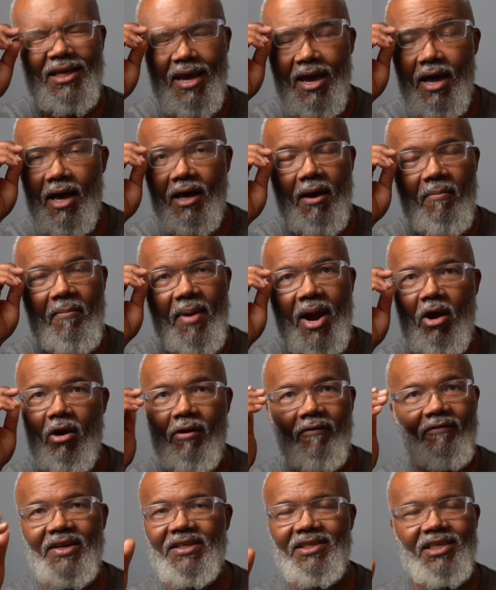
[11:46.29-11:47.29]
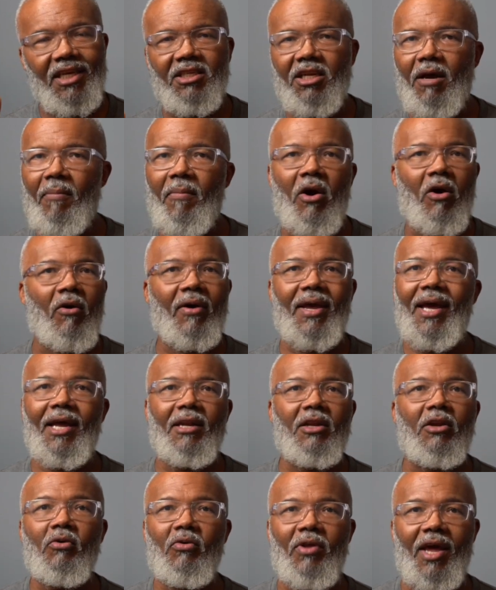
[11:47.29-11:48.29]
Camaro. V6 Camaro
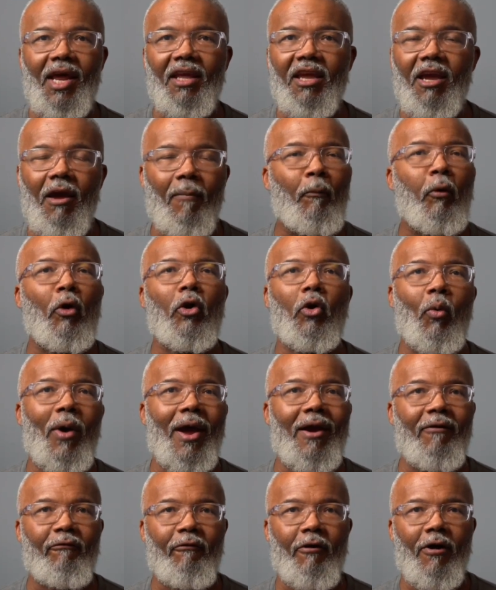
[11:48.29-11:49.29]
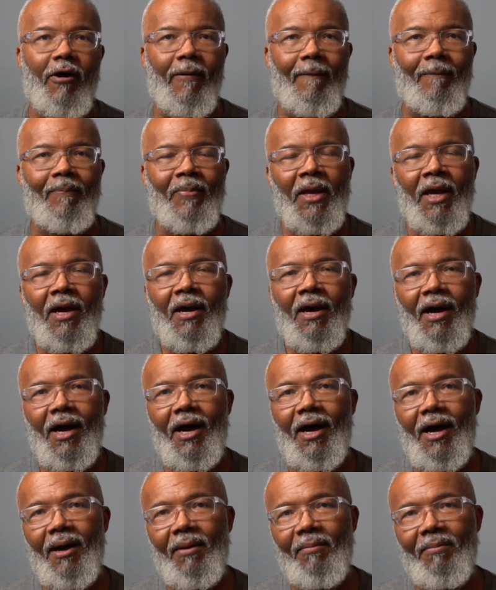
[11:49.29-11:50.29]
can't do that. It can't pull away from
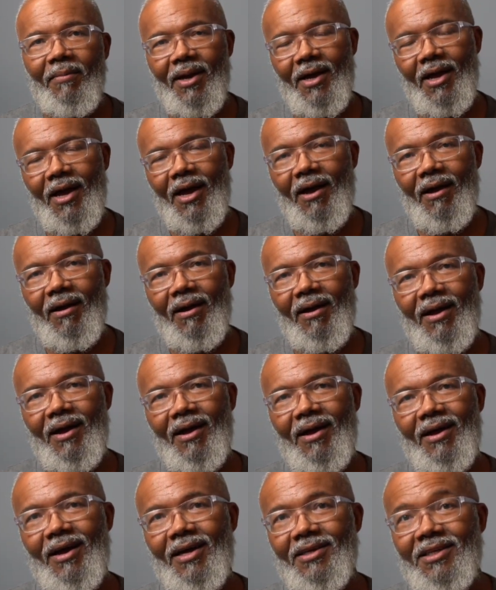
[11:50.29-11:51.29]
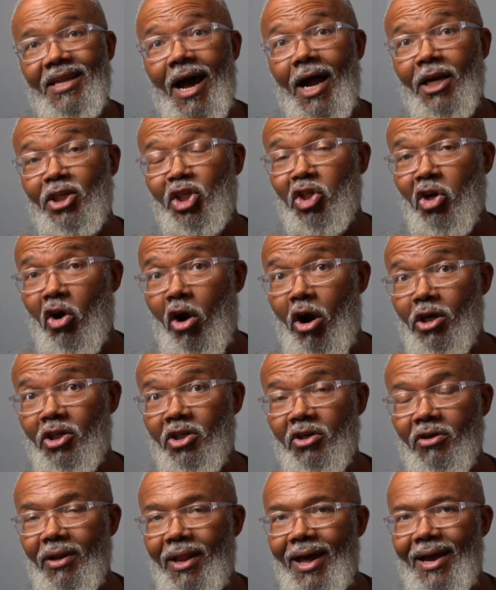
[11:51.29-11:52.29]
a Dodge
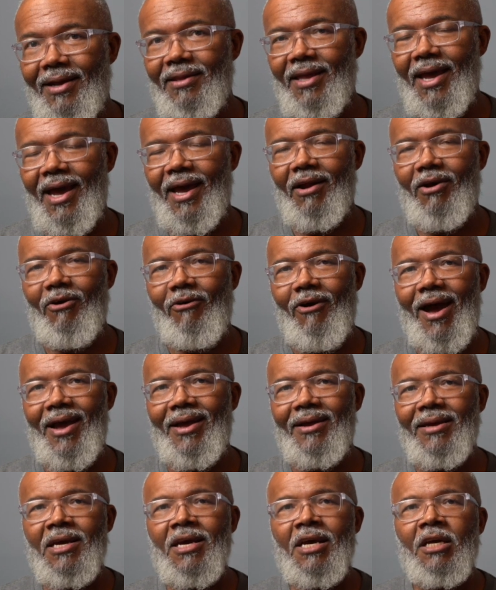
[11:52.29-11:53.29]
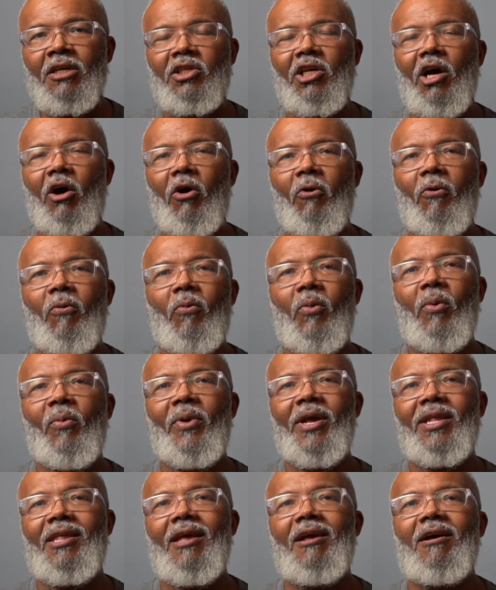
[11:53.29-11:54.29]
Charger like that, all right? So when
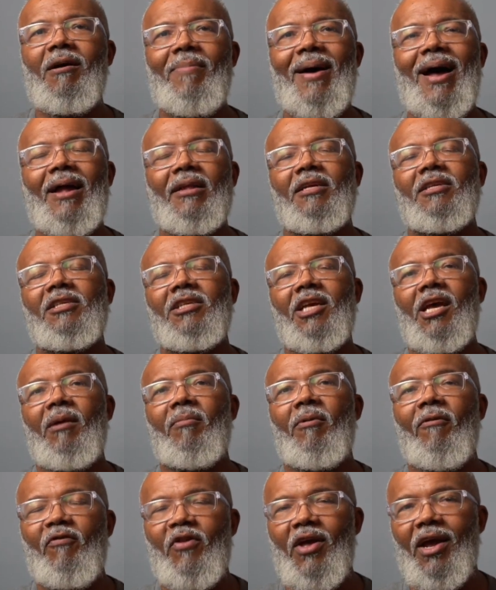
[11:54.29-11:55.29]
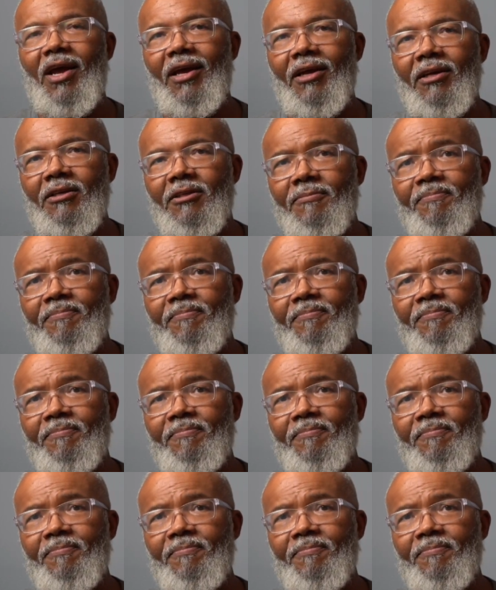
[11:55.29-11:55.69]
we think about the scheme of things,